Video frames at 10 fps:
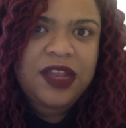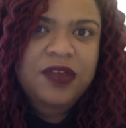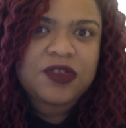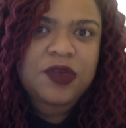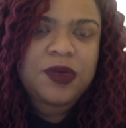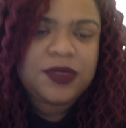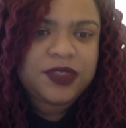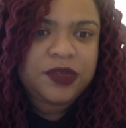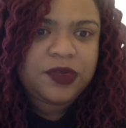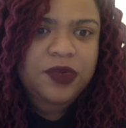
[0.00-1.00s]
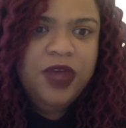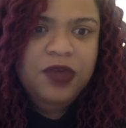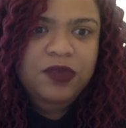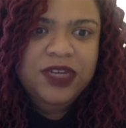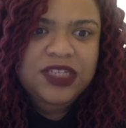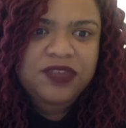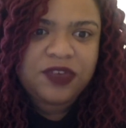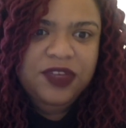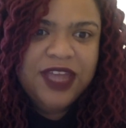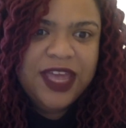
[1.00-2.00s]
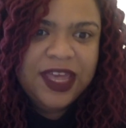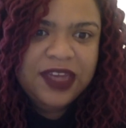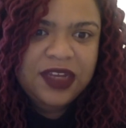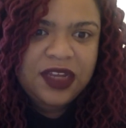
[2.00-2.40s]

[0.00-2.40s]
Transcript: there's also a risk for that.